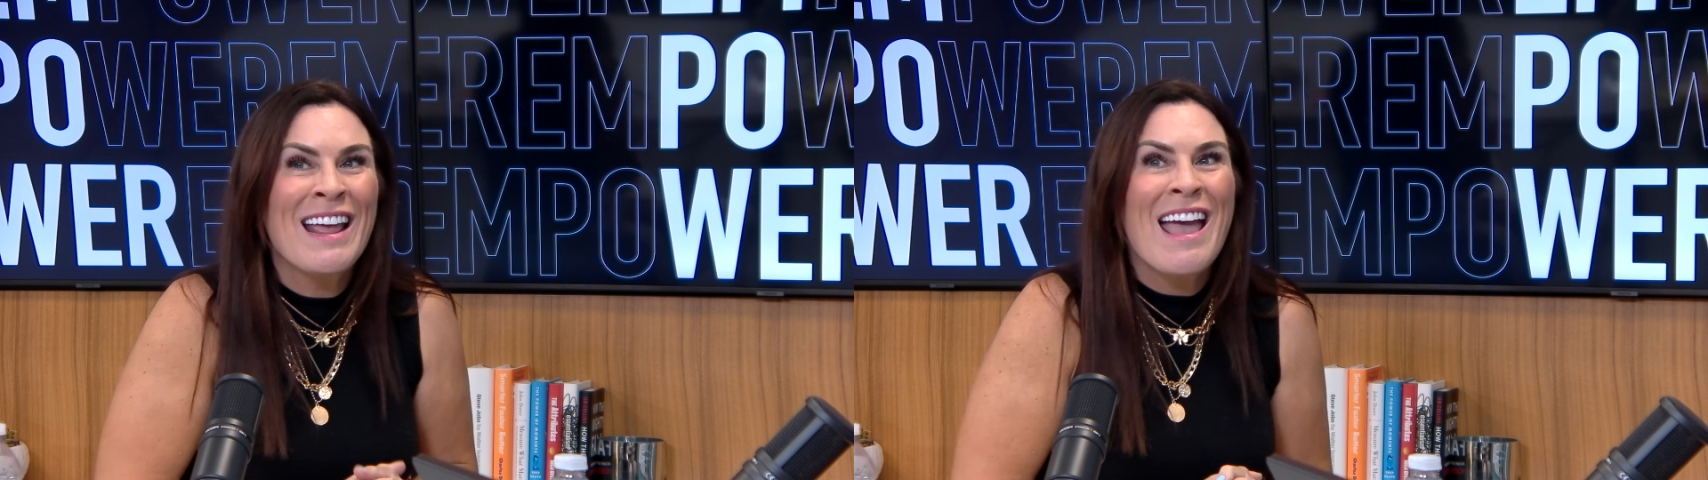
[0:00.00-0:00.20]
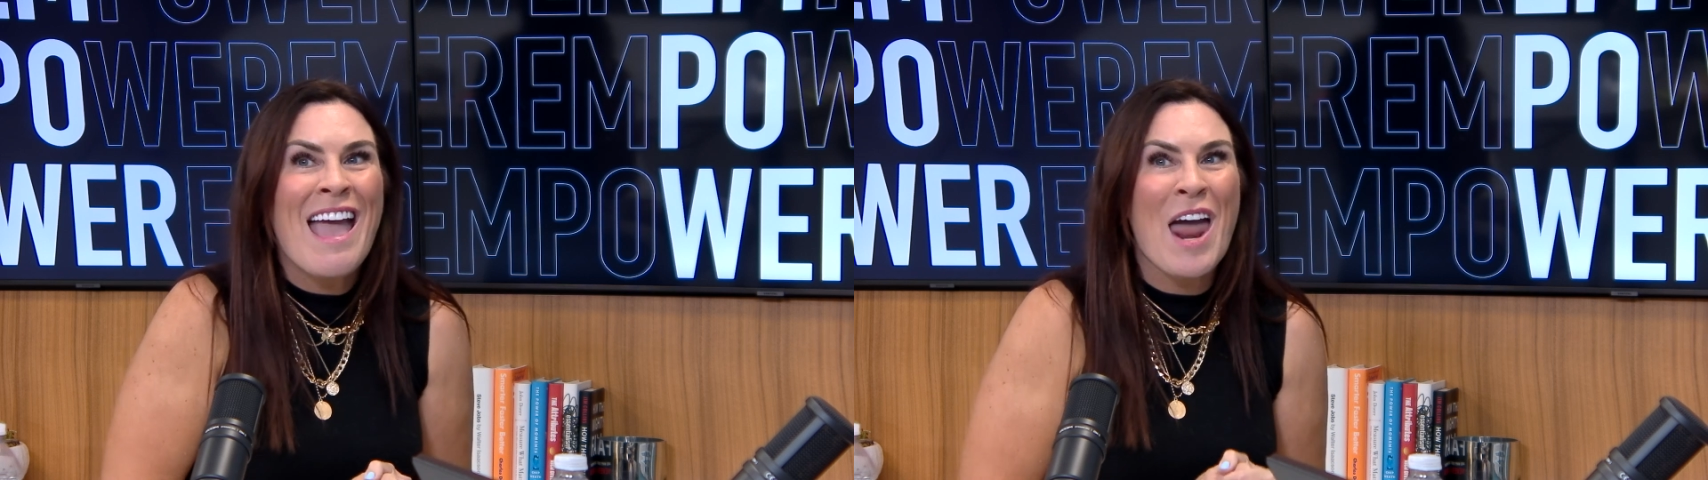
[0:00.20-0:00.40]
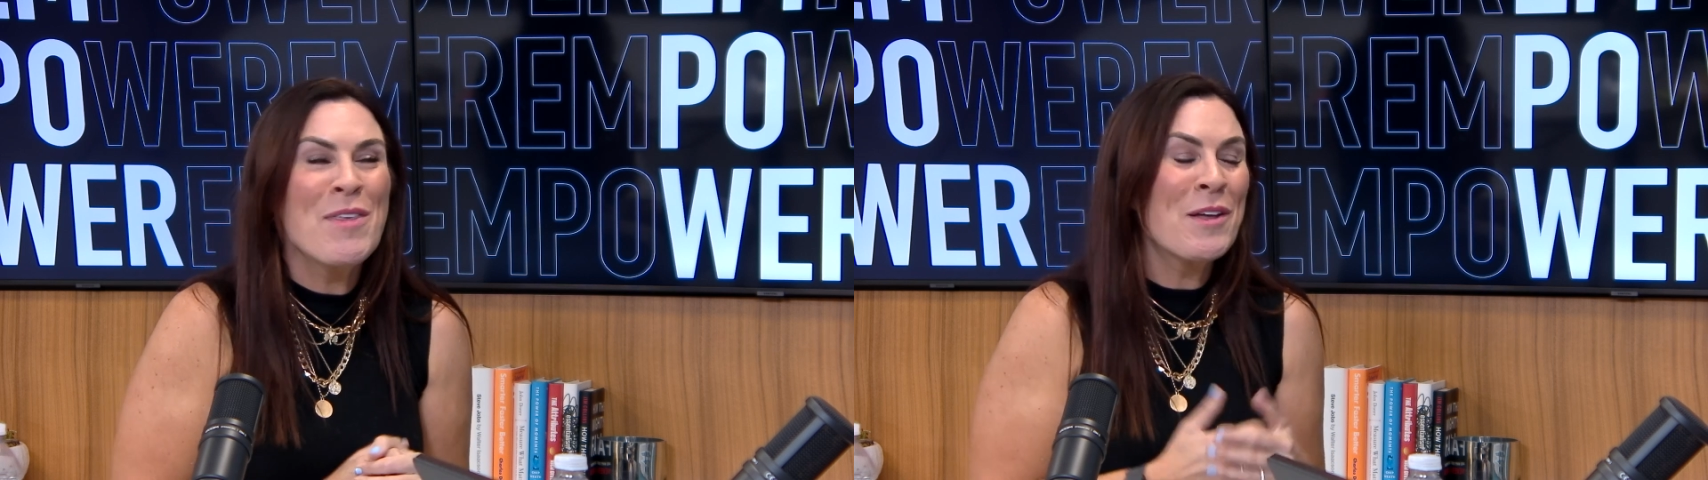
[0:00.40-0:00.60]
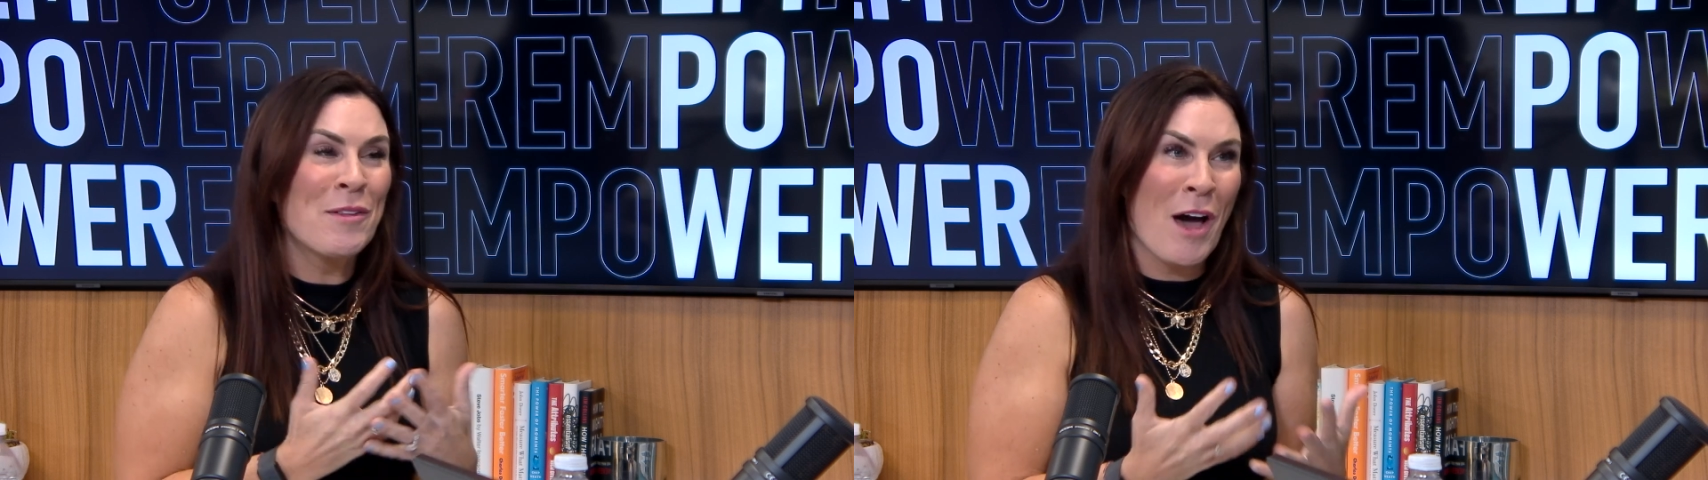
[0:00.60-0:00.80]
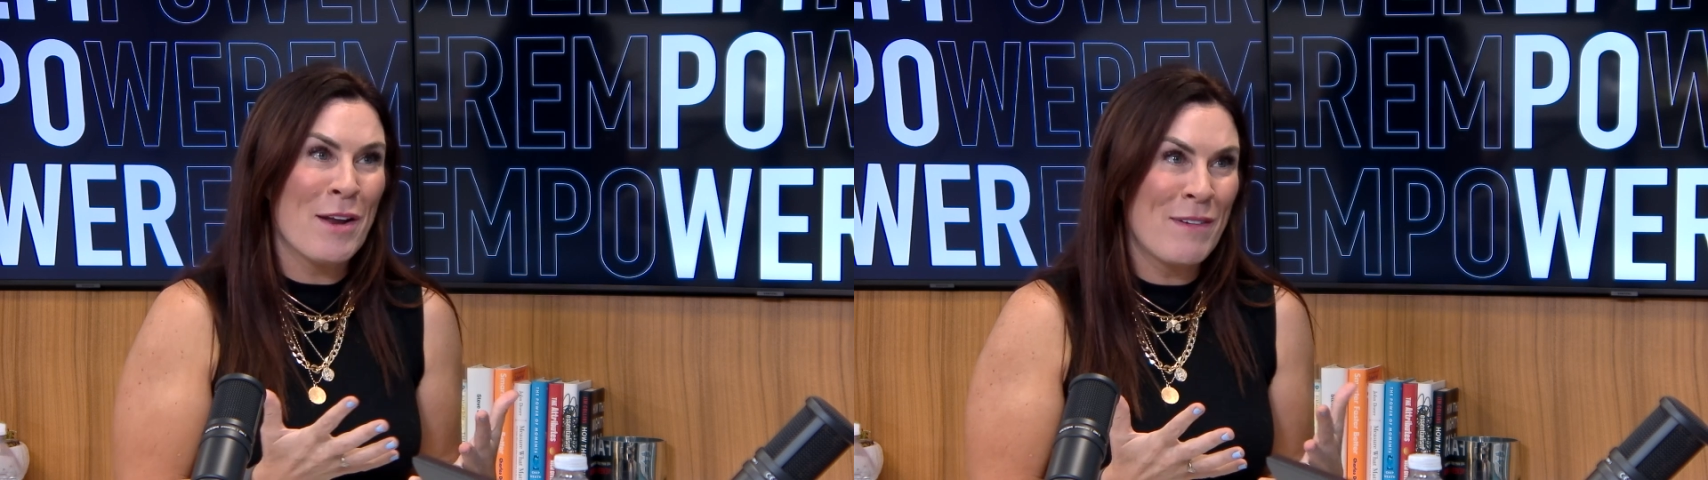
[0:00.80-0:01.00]
And I think a
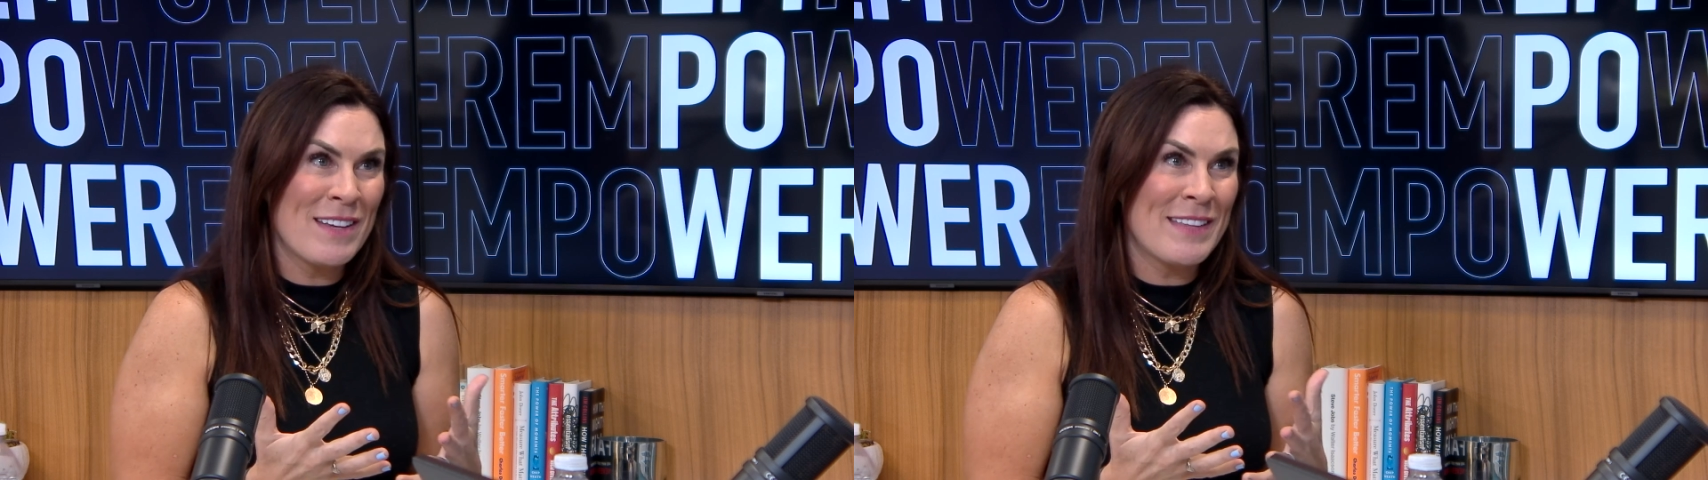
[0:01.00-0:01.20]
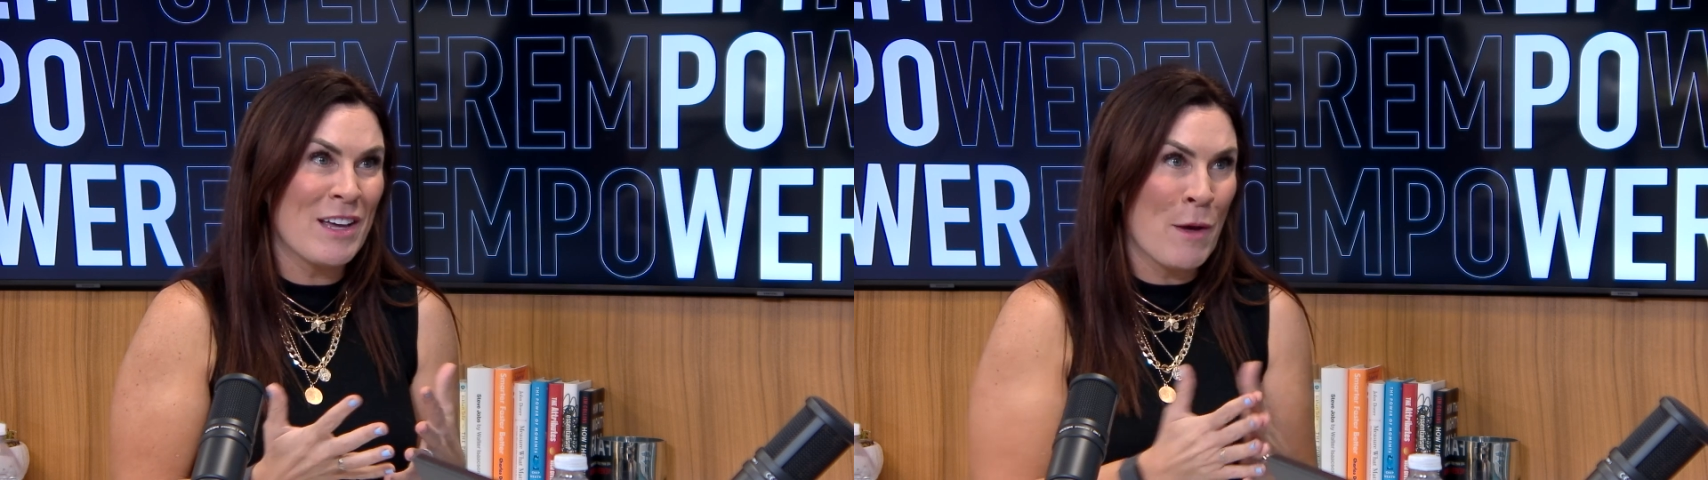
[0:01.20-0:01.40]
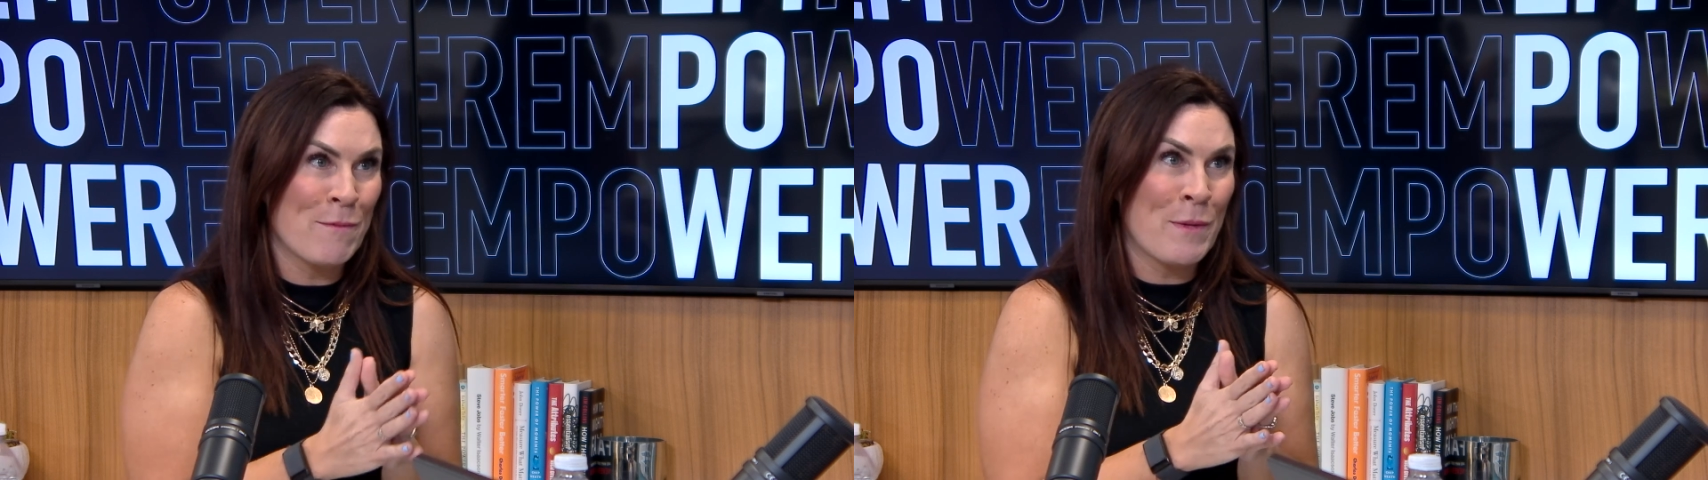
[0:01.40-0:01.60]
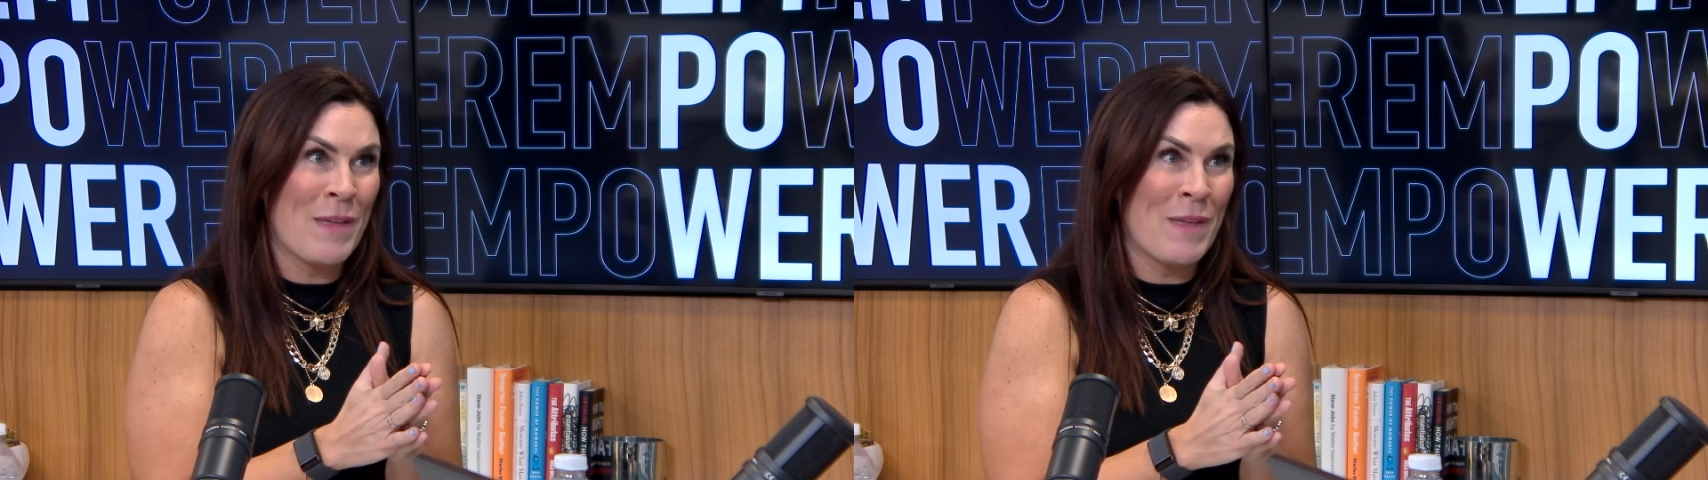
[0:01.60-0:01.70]
lot of us that come from